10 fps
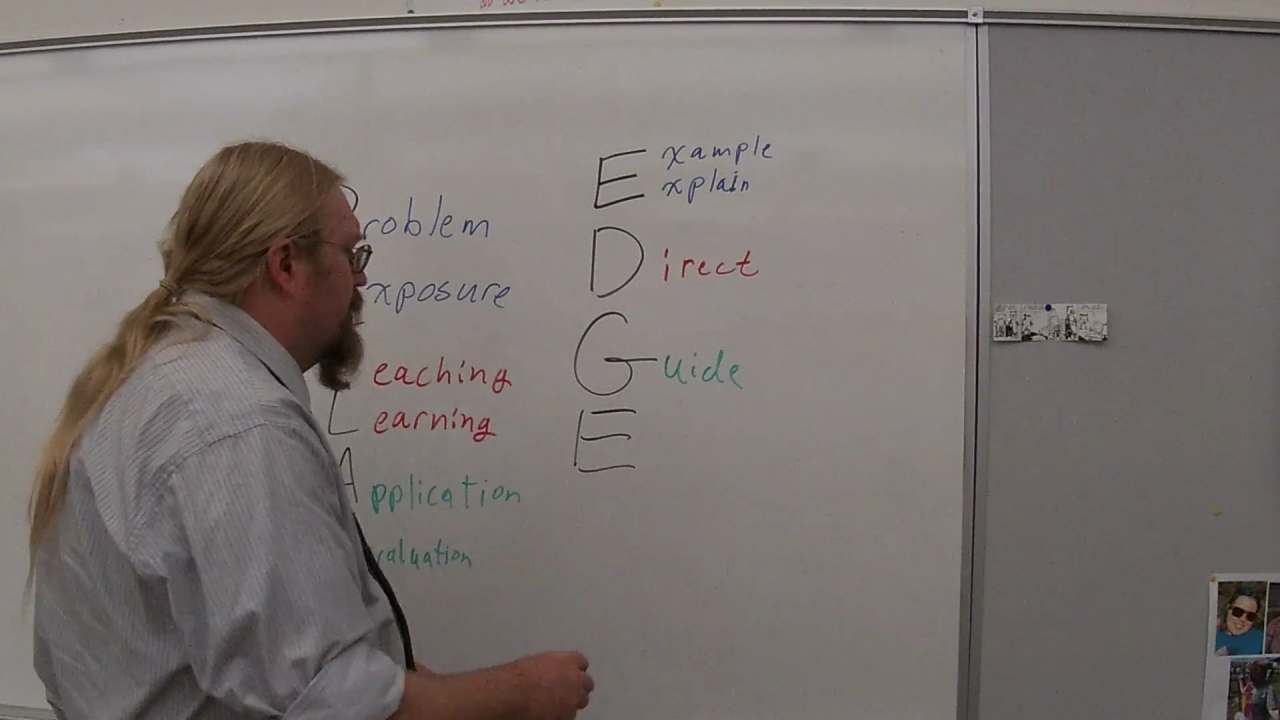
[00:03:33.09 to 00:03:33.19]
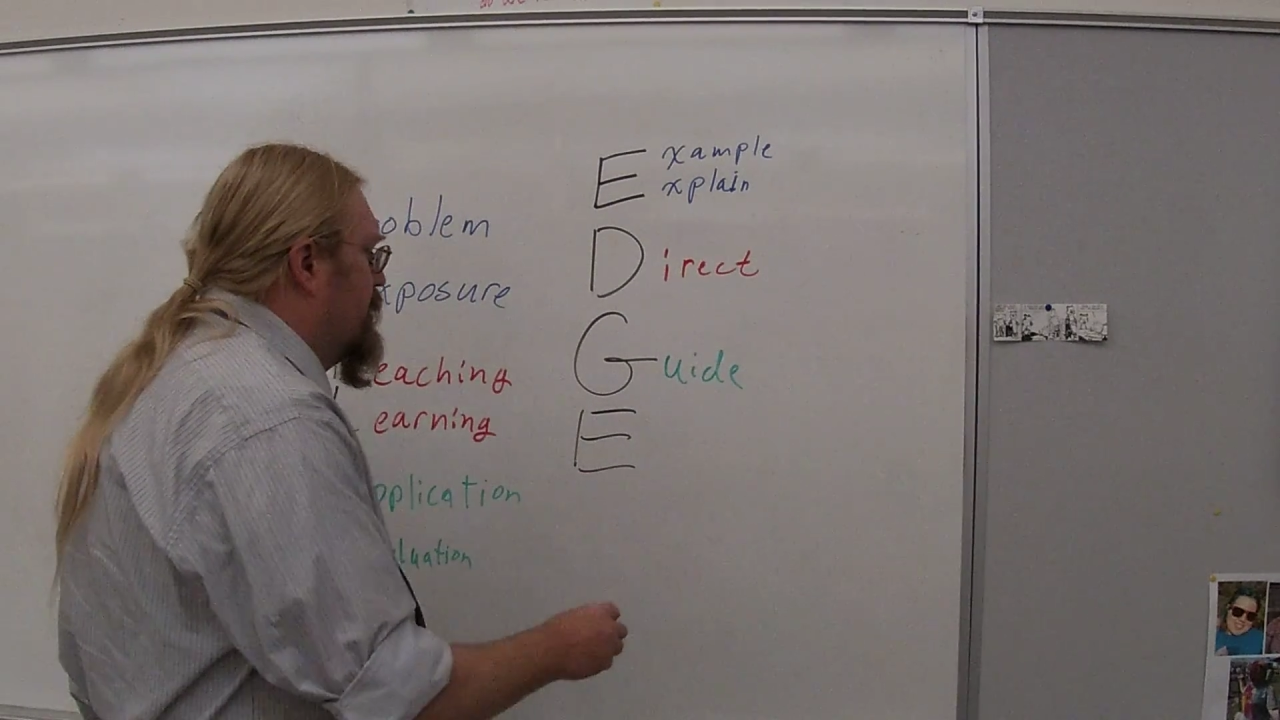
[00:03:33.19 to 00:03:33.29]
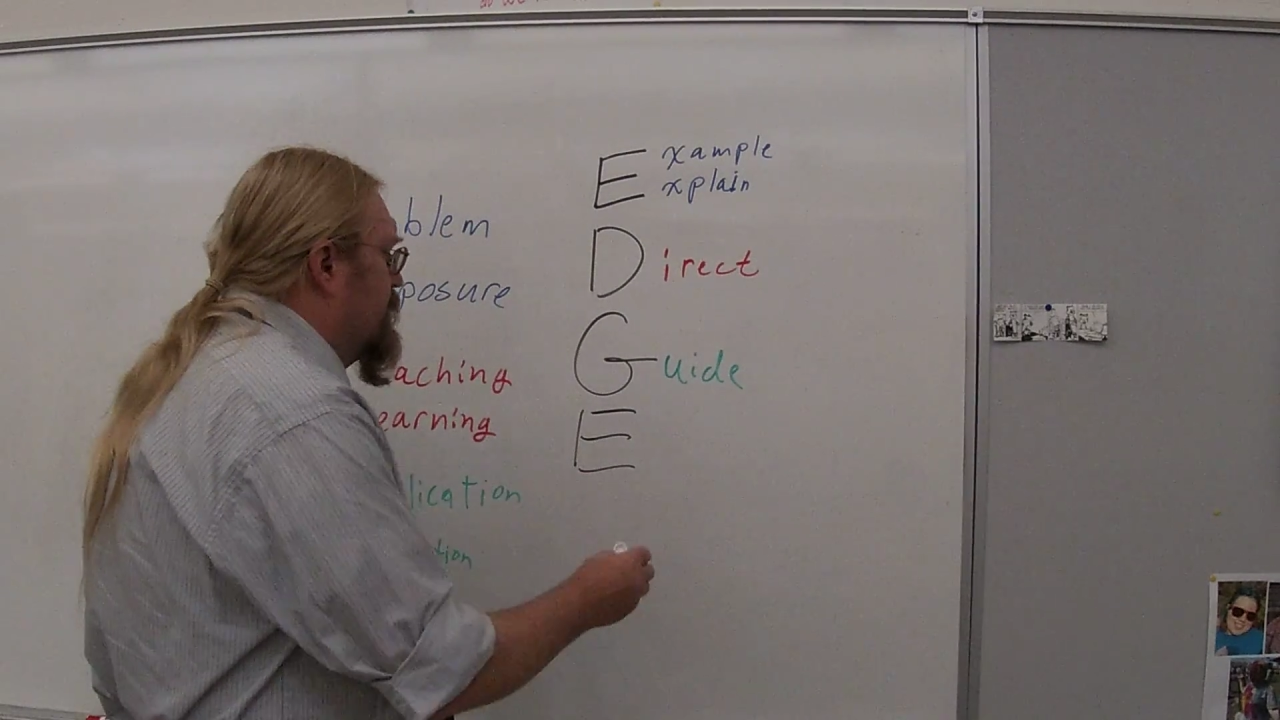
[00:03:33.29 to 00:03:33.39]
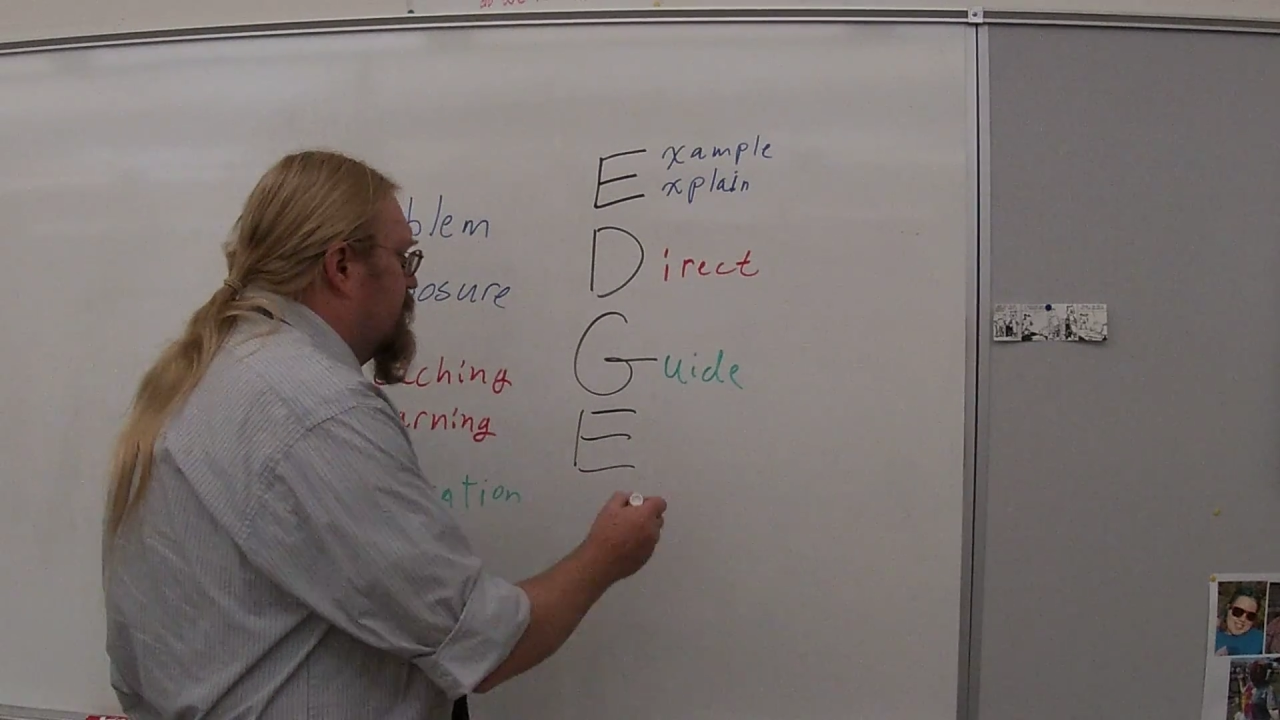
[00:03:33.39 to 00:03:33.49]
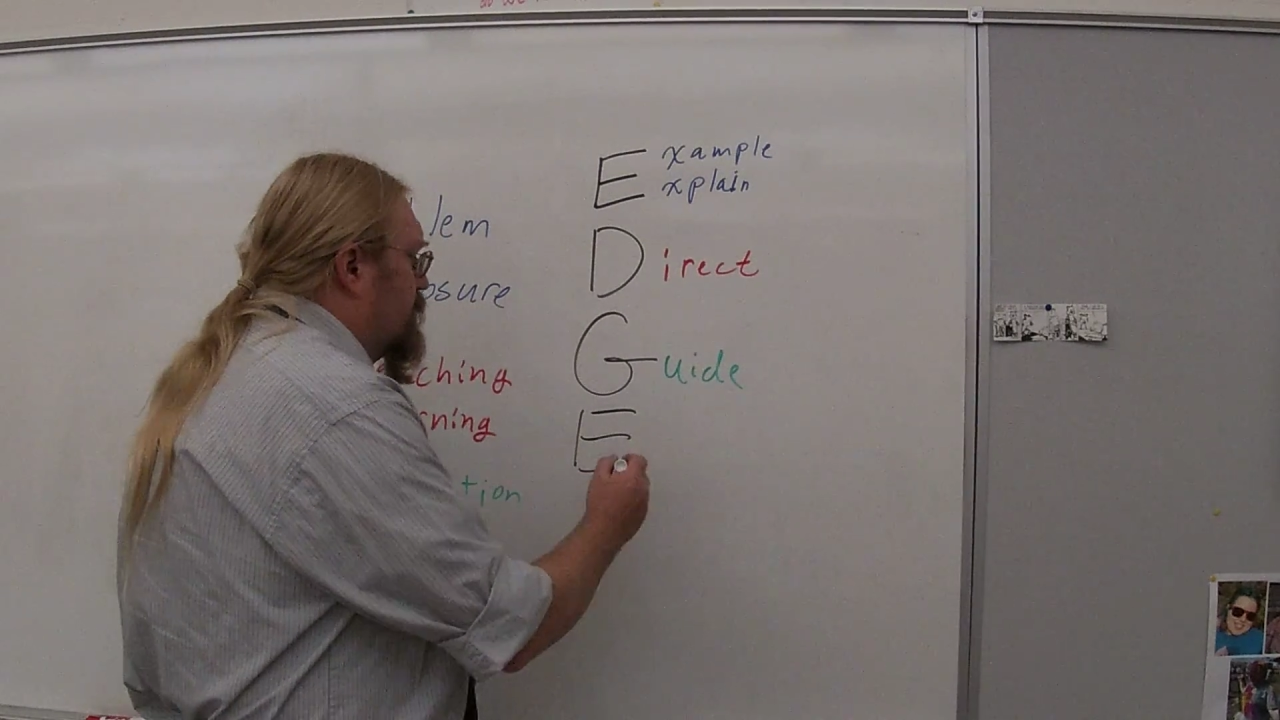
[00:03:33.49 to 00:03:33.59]

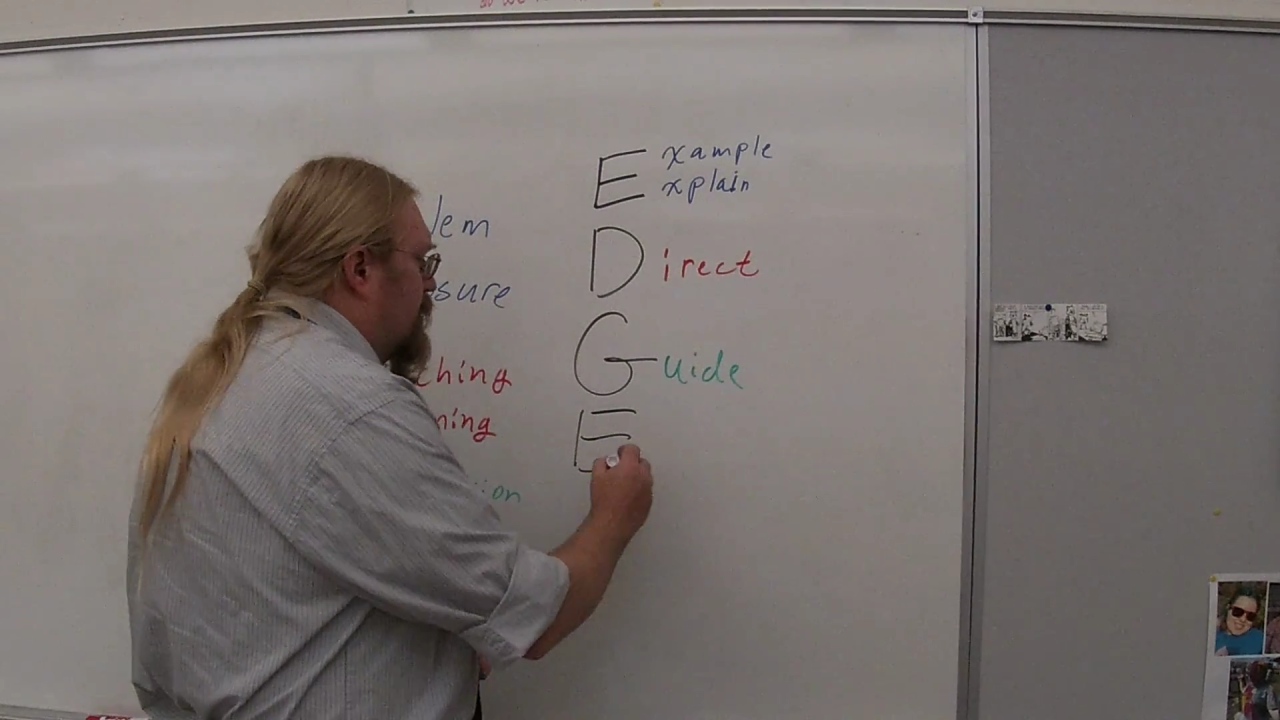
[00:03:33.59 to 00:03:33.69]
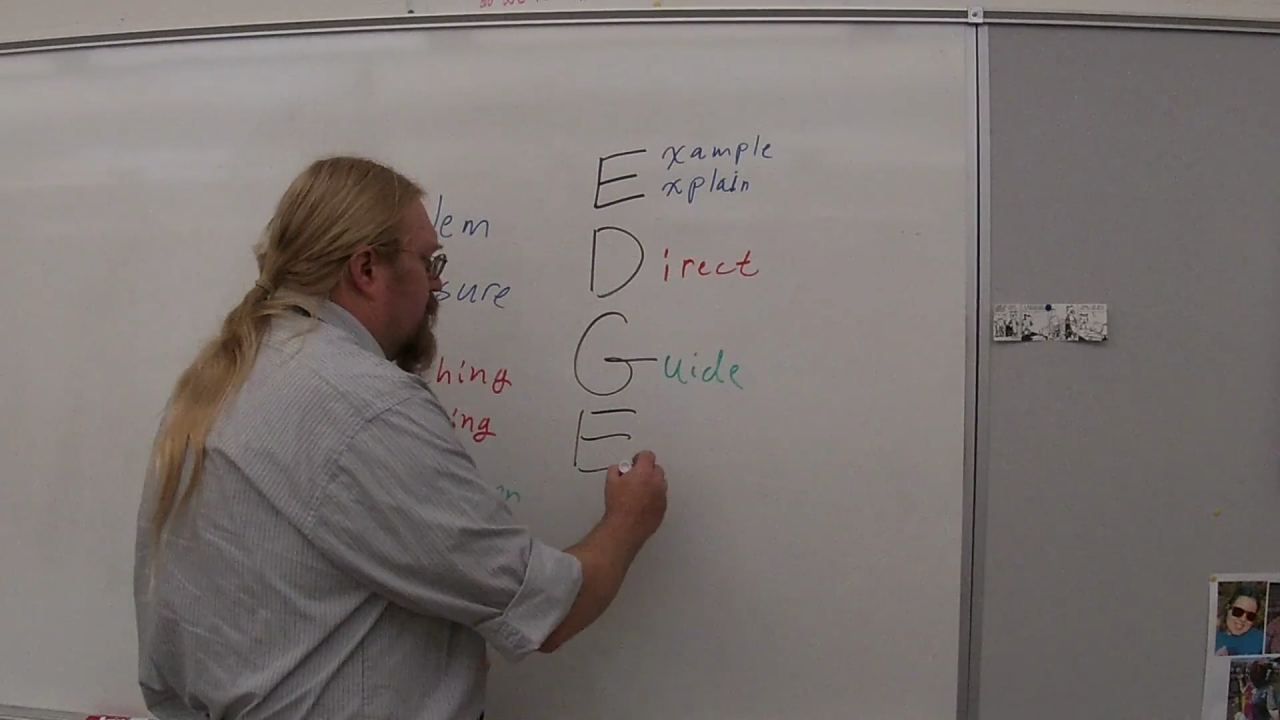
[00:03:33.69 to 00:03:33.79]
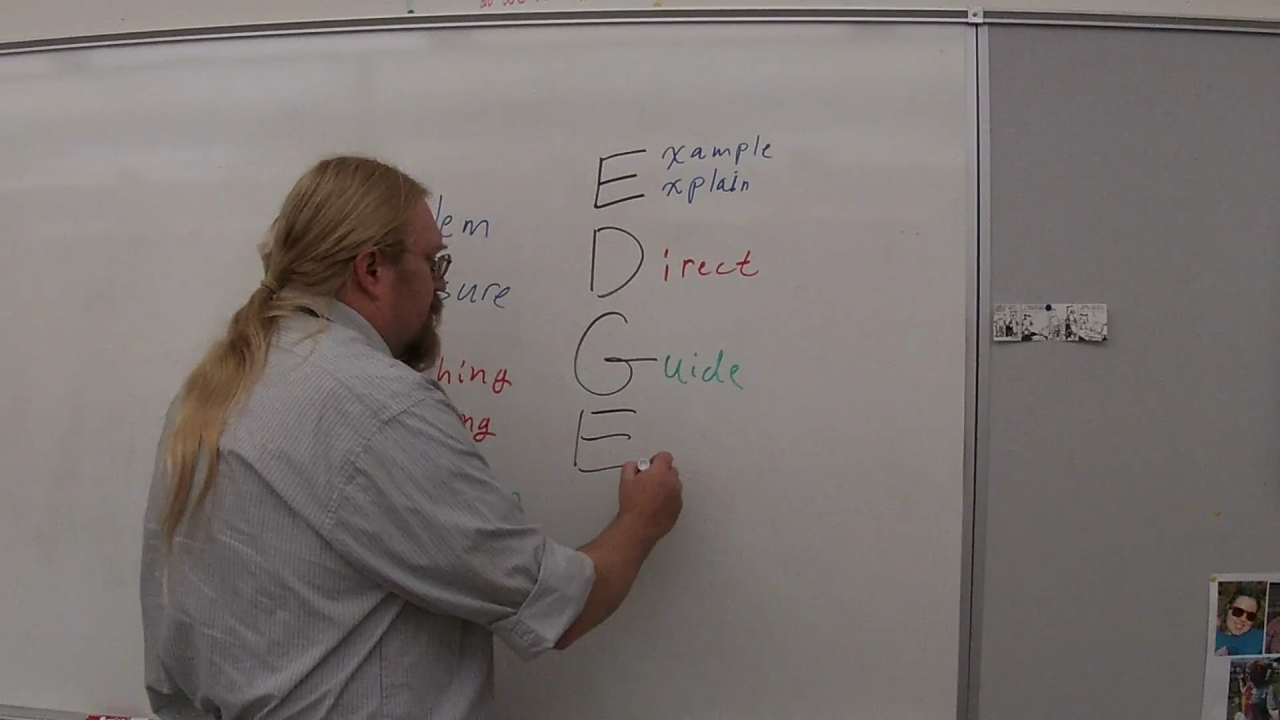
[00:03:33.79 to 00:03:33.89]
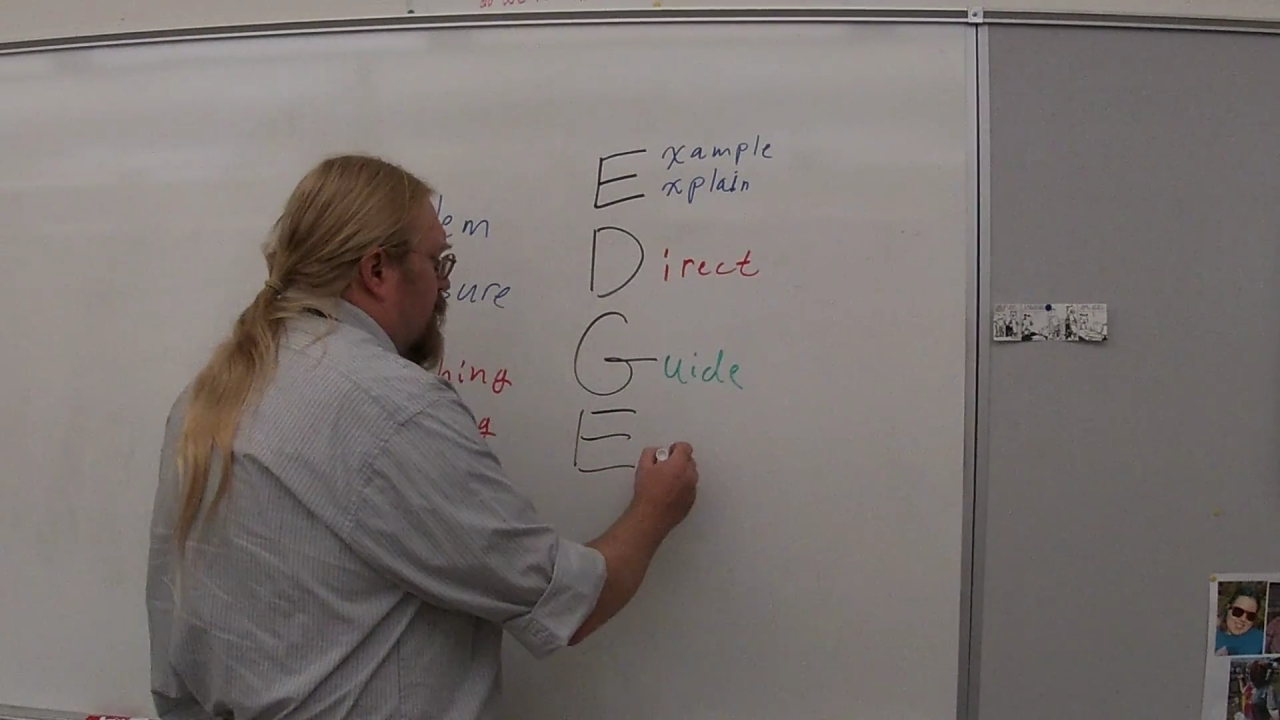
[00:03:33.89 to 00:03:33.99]
is,